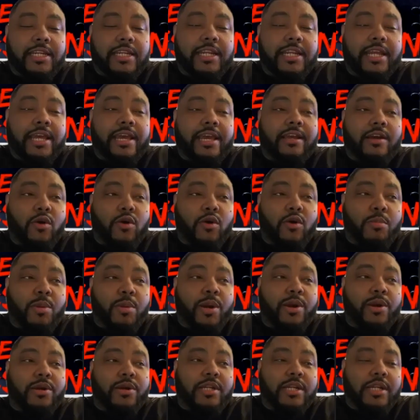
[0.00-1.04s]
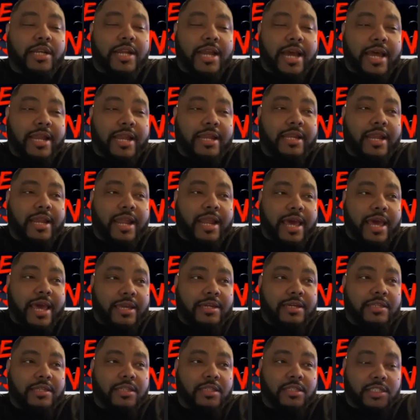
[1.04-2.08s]
Leg Goldberg did not
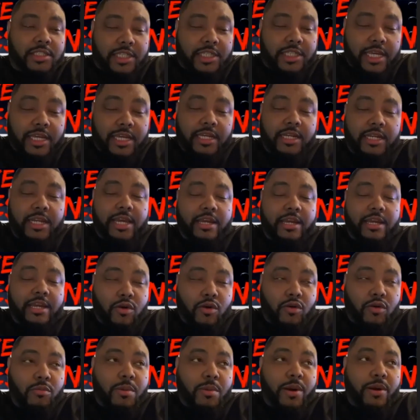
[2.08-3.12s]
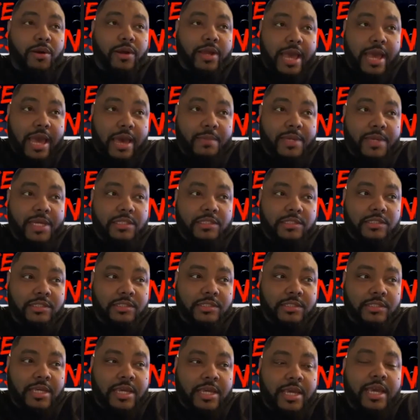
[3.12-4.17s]
like the Skinny Leg Goldberg comments,
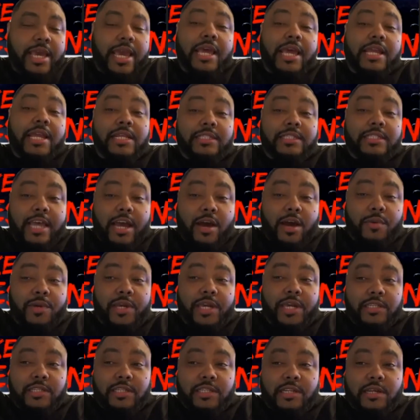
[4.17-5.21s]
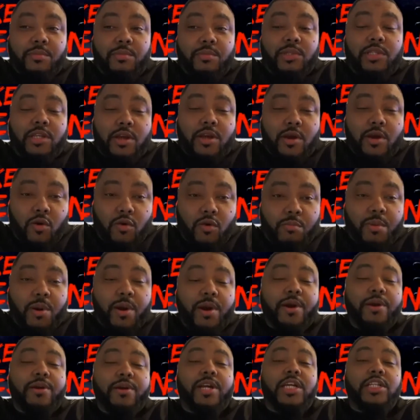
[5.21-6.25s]
and that's how we ended up with the
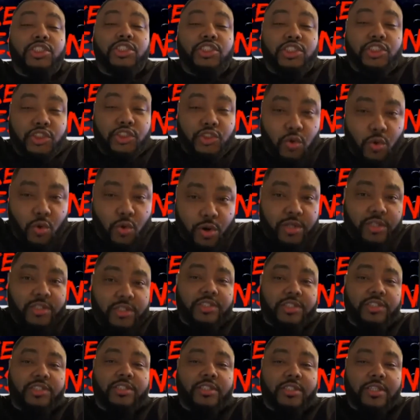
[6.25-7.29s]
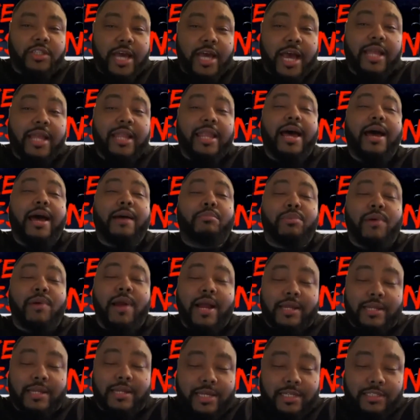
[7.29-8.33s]
Goldberg shorts, a la
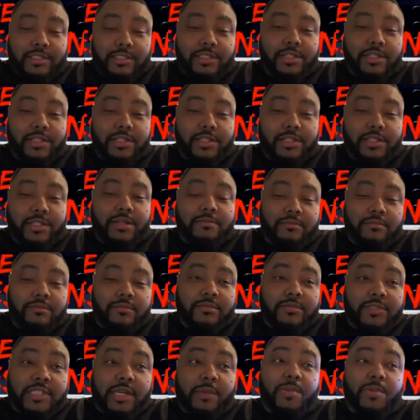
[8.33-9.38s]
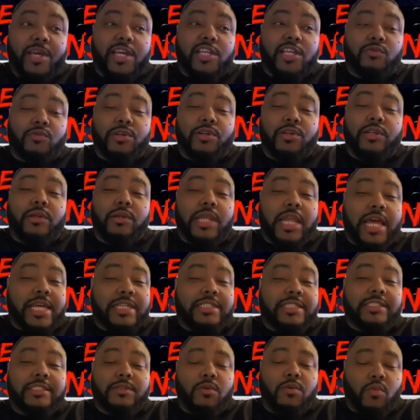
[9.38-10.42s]
Brock Lesnar. Except his were
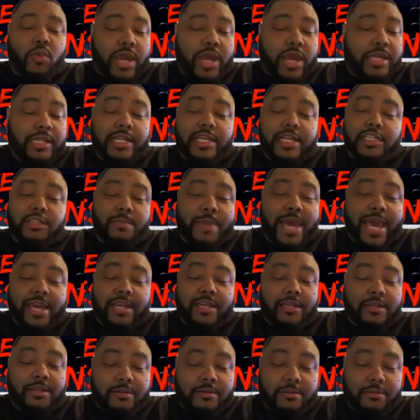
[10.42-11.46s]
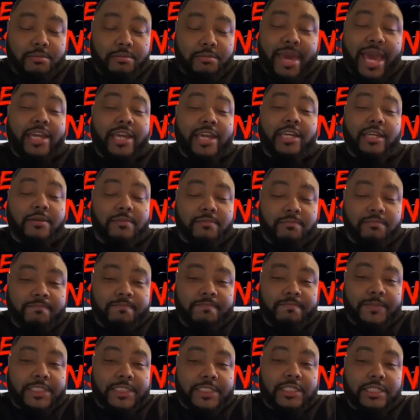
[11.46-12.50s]
less, way less baggy, baggy,
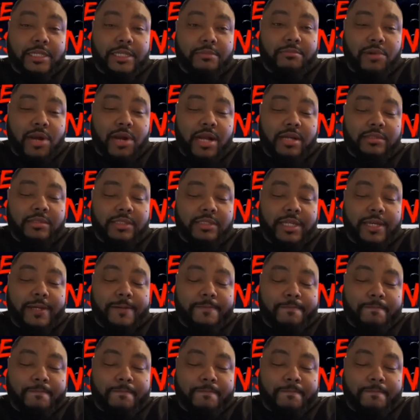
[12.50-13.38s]
and then Brock. Yeah.